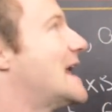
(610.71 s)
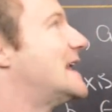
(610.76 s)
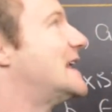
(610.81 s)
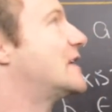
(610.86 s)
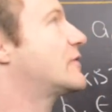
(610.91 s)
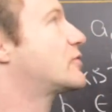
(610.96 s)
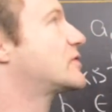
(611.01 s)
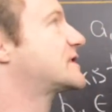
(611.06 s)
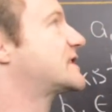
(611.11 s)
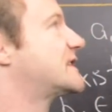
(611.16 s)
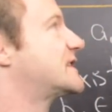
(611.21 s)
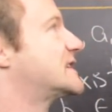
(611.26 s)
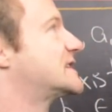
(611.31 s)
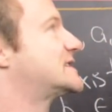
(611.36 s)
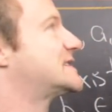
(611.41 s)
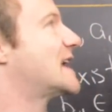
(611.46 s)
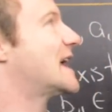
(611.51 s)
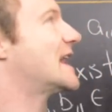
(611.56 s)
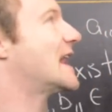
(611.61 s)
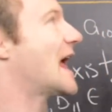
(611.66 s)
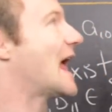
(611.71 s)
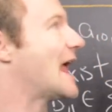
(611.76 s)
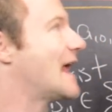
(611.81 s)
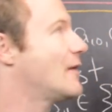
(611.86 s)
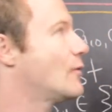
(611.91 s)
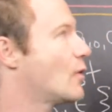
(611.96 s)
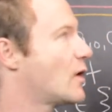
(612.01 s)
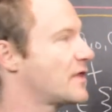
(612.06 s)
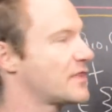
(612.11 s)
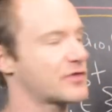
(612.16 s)
equal to the set
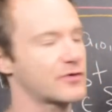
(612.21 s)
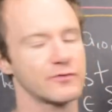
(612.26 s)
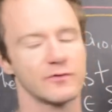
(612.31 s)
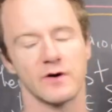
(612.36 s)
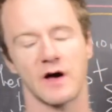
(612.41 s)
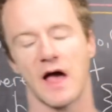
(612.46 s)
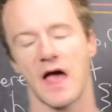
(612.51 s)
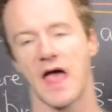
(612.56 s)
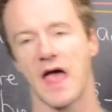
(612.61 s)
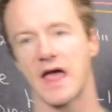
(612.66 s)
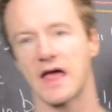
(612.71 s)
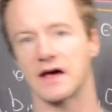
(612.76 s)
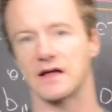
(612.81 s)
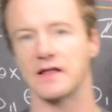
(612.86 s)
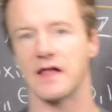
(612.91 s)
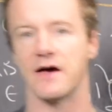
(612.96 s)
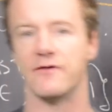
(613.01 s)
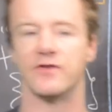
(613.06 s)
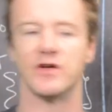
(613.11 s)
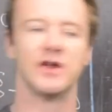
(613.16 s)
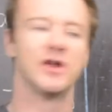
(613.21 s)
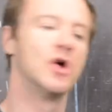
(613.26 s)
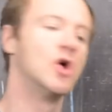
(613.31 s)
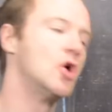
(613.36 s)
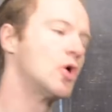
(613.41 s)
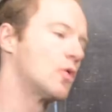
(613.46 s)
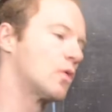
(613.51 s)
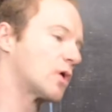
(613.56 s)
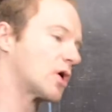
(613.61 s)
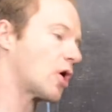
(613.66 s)
A1 through uh, A11.
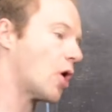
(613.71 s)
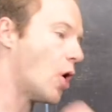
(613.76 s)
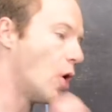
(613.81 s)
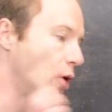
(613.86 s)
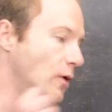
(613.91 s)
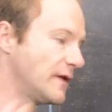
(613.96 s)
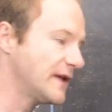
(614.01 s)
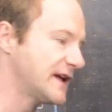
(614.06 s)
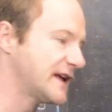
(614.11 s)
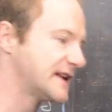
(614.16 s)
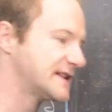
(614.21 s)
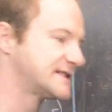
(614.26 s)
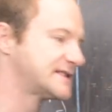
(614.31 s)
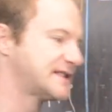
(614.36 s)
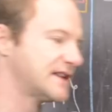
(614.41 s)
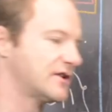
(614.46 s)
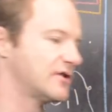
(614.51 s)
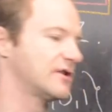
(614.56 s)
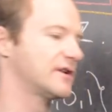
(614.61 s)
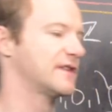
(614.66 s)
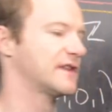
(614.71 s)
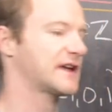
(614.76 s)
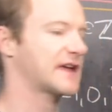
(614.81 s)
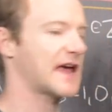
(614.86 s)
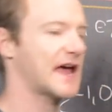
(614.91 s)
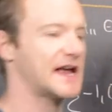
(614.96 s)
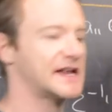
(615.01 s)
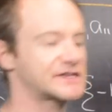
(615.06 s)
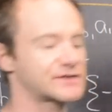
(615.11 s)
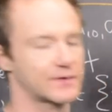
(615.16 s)
We're only considering the
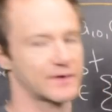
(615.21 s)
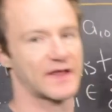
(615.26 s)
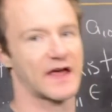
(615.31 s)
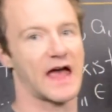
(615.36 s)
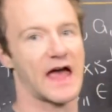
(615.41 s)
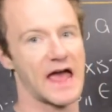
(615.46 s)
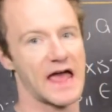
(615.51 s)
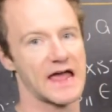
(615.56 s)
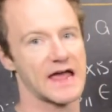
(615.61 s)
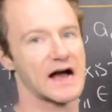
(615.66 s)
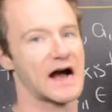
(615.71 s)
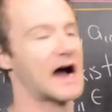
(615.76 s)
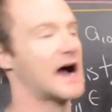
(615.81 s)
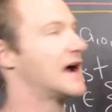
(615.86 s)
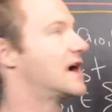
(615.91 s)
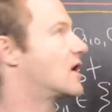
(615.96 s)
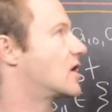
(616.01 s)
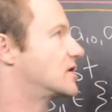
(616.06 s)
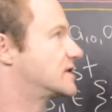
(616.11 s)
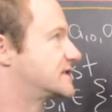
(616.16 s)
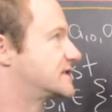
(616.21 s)
case where the AI are